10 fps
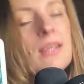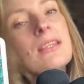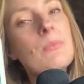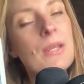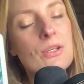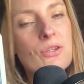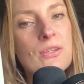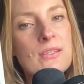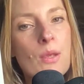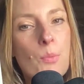the
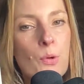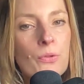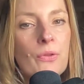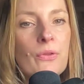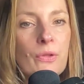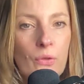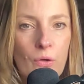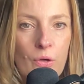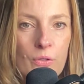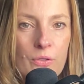pictures upon the
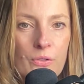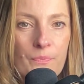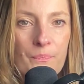cards.